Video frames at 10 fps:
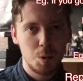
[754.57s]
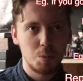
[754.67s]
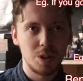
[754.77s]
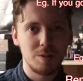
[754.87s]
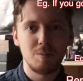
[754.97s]

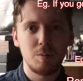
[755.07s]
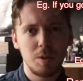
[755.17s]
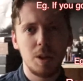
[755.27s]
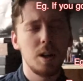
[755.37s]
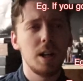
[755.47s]
but
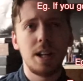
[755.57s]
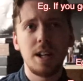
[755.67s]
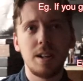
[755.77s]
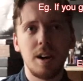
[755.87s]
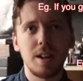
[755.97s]

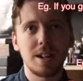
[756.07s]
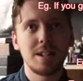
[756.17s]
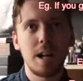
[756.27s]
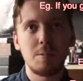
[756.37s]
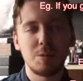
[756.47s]
in our
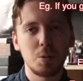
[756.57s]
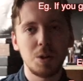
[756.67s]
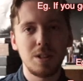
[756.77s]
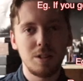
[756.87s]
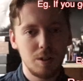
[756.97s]
exams
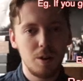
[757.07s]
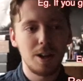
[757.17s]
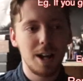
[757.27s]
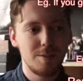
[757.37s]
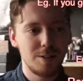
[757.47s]
we
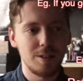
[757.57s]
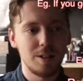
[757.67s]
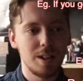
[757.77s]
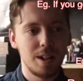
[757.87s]
only have to